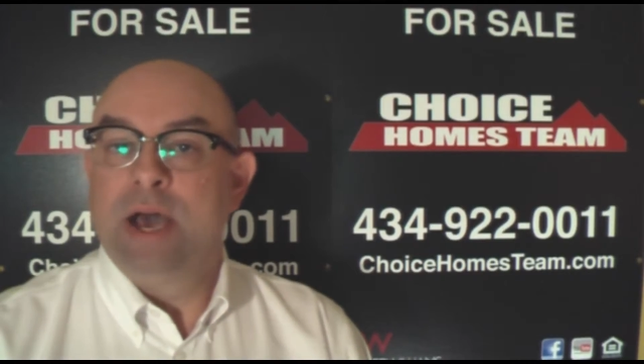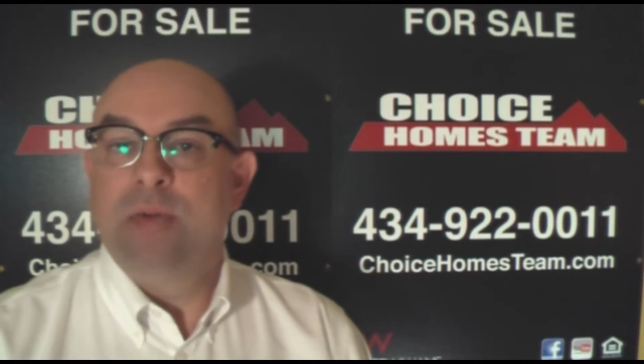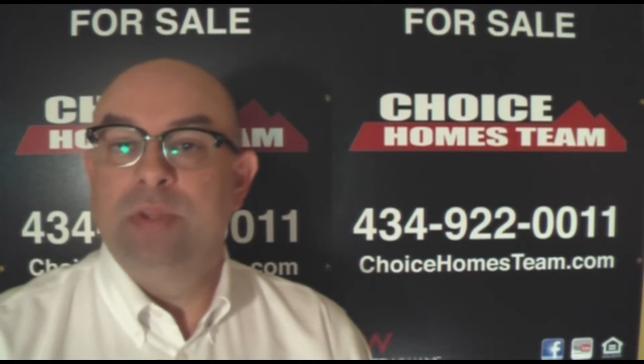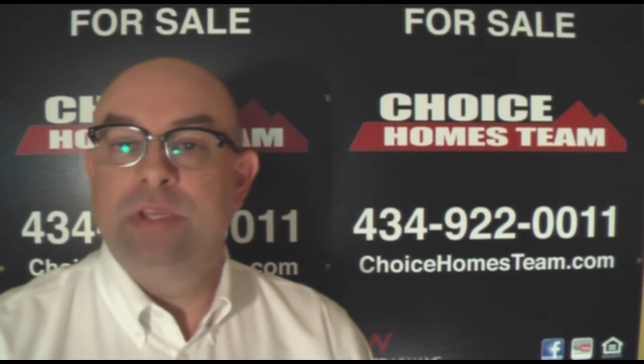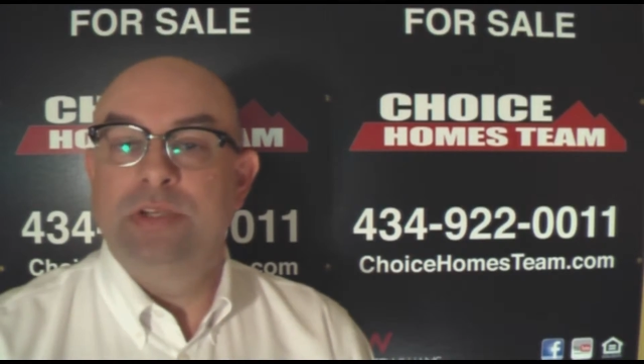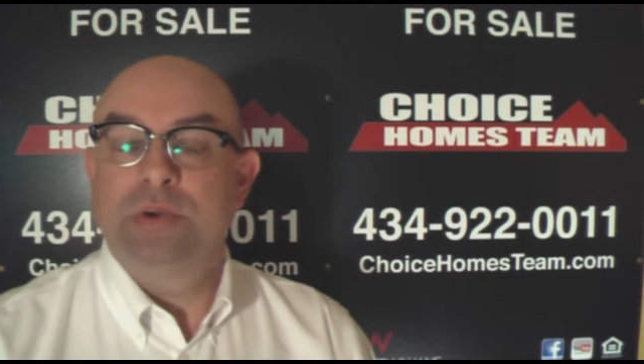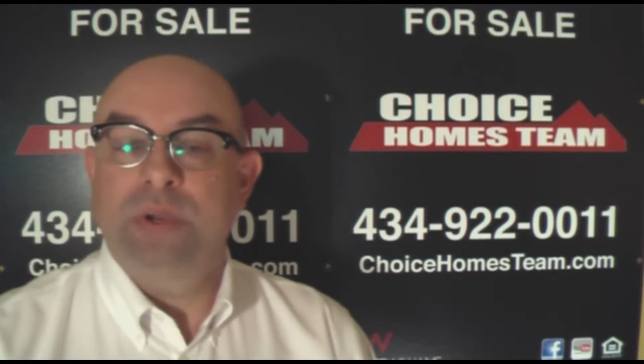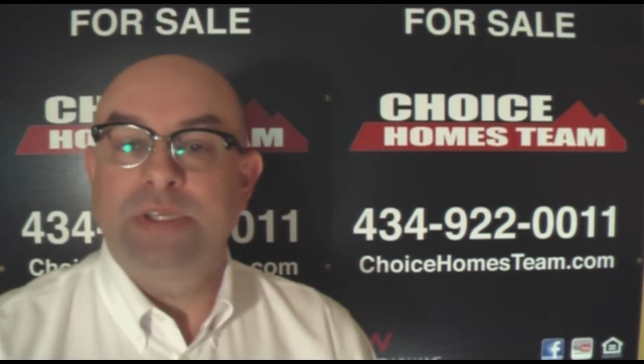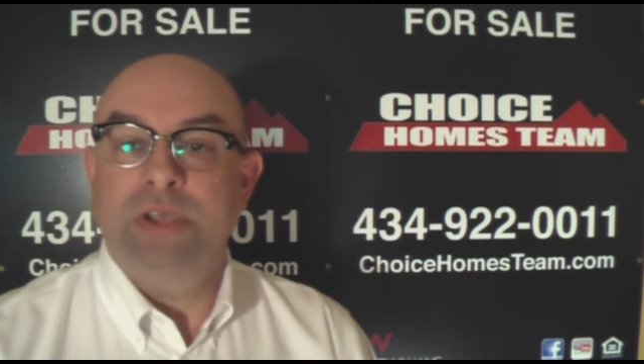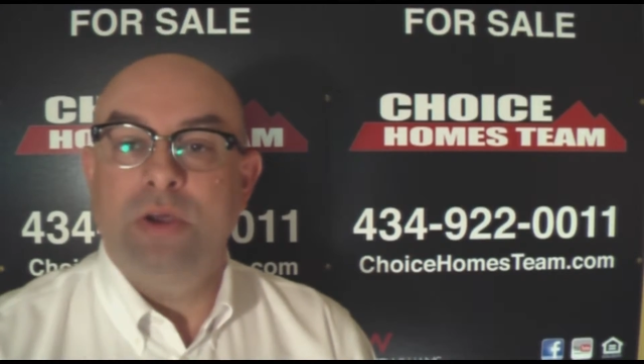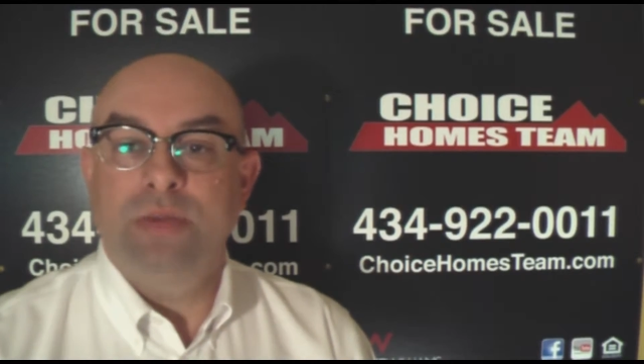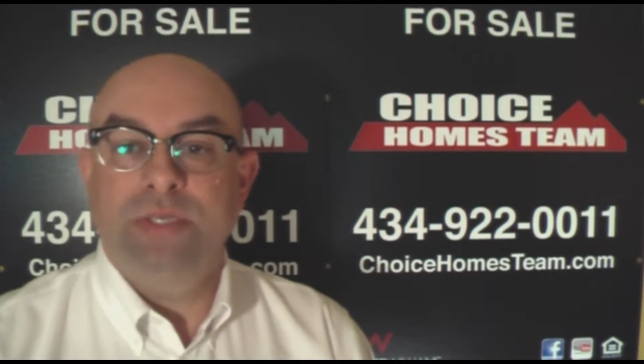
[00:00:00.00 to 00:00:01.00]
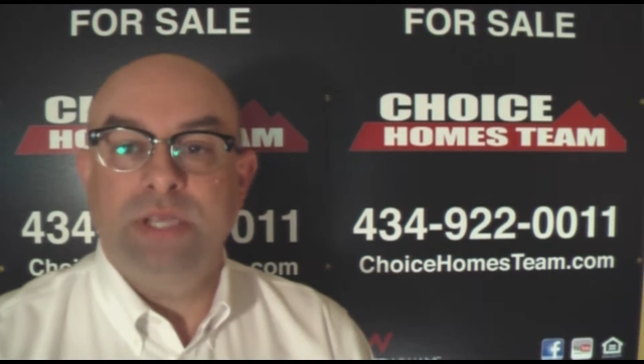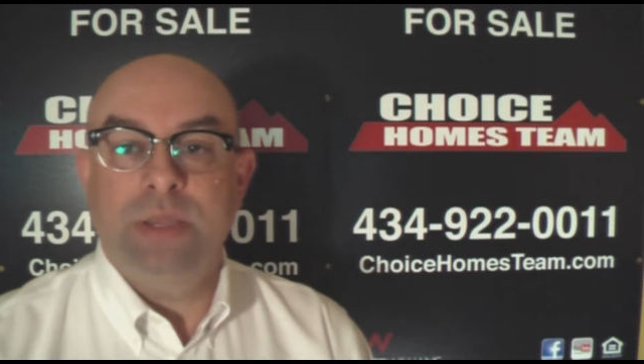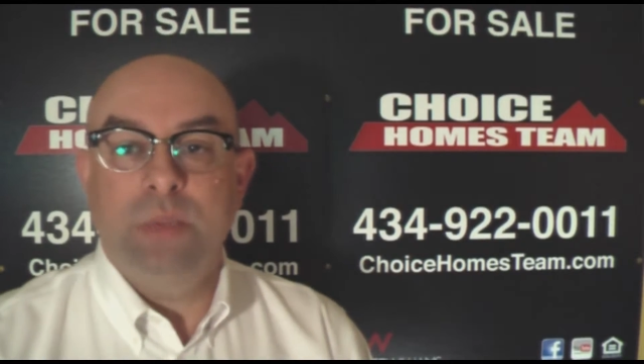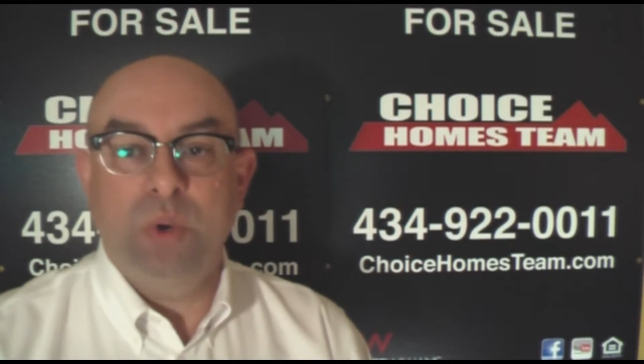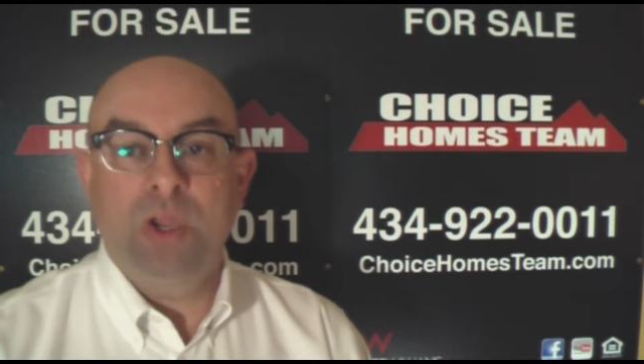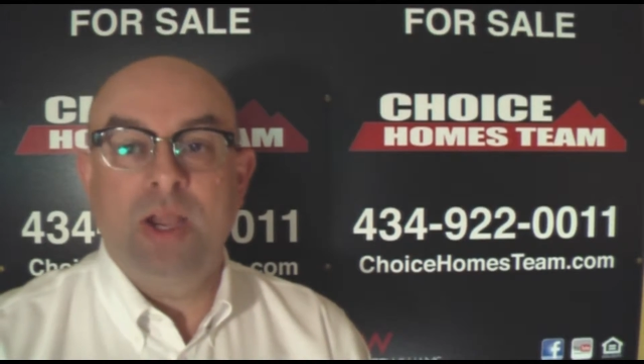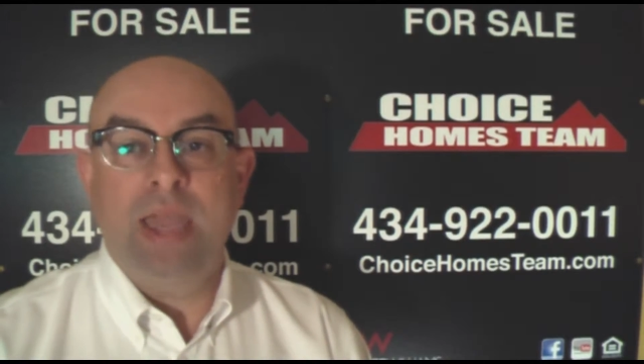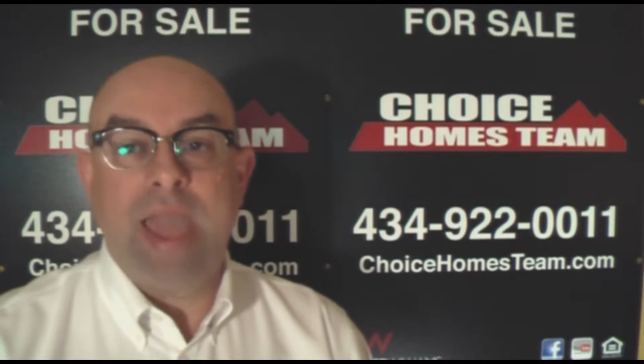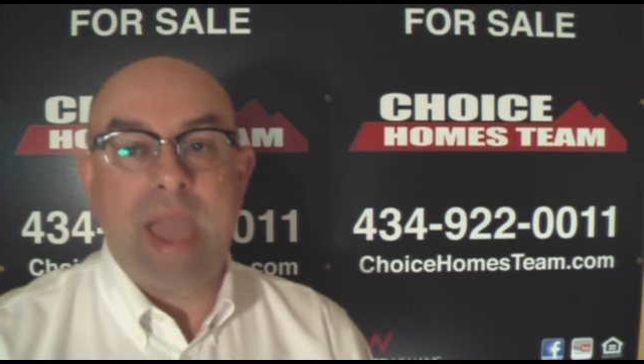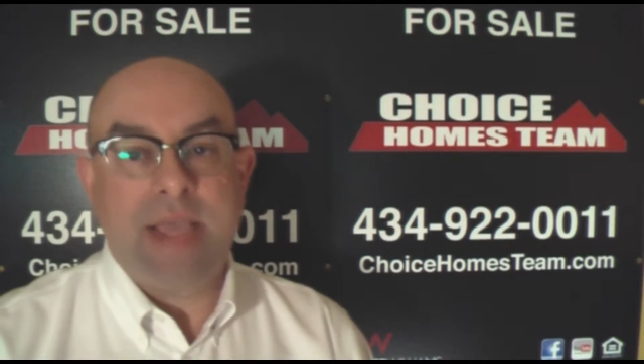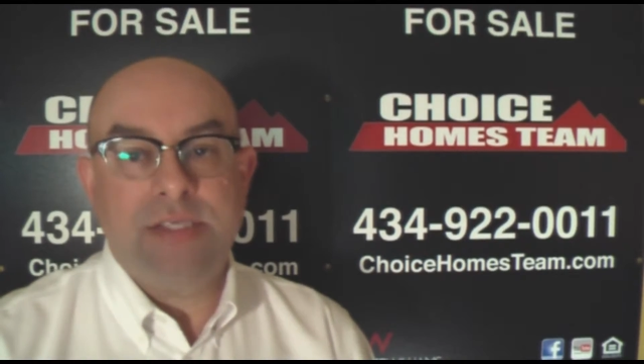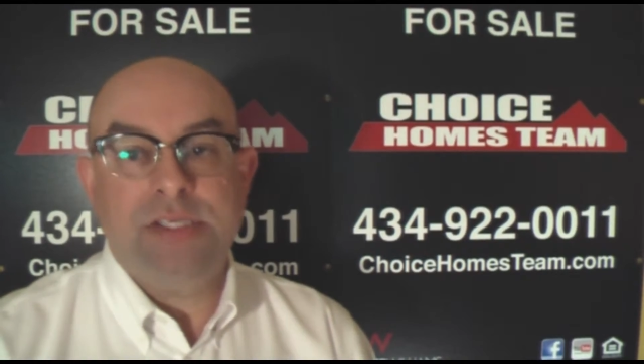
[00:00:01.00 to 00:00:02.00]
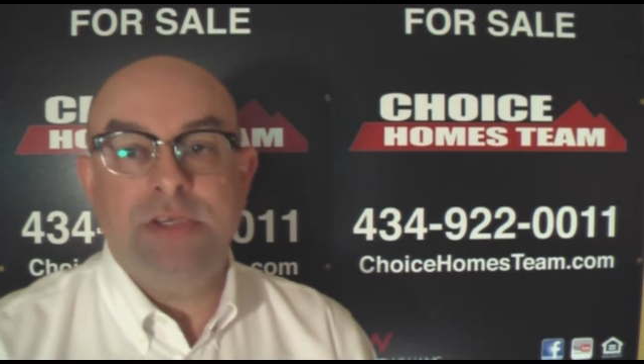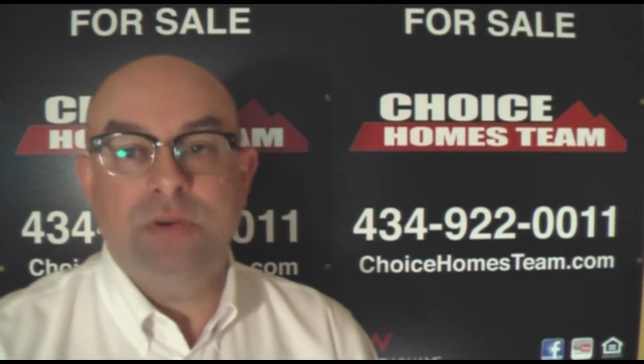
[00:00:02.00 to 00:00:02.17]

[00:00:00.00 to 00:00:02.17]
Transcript: With the Choice Homes Team, we're going to ask